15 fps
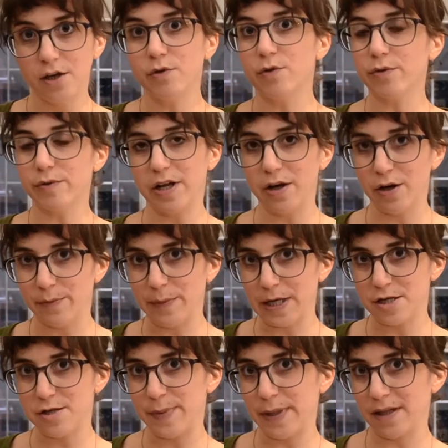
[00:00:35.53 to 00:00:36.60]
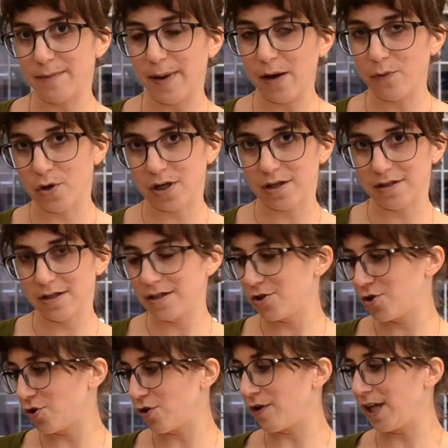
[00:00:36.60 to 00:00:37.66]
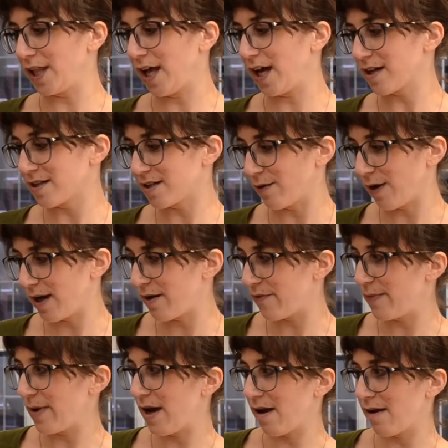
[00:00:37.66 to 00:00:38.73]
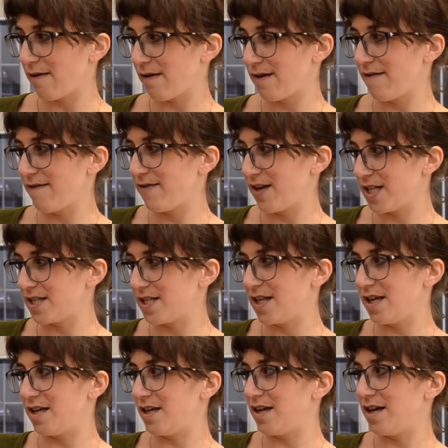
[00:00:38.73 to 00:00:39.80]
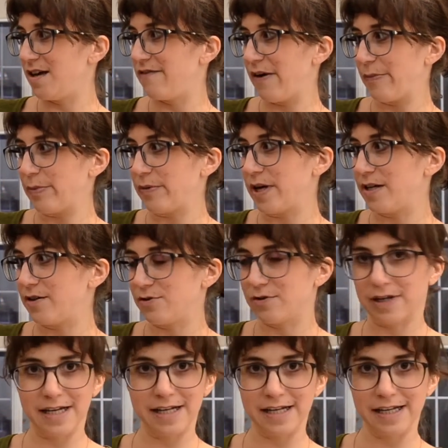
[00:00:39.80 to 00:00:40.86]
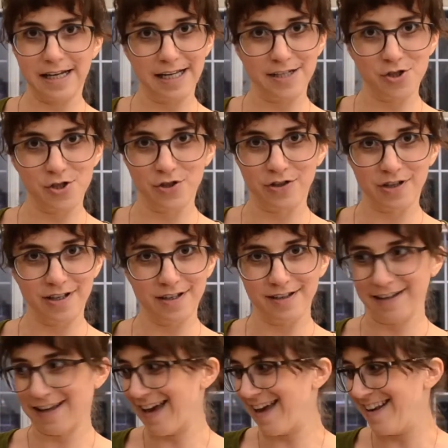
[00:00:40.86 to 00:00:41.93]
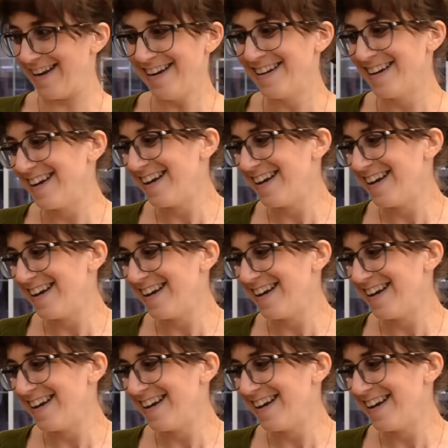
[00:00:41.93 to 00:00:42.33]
You already heard my spiel about what sugar I like, so I have my fancy evaporated organic cane sugar again.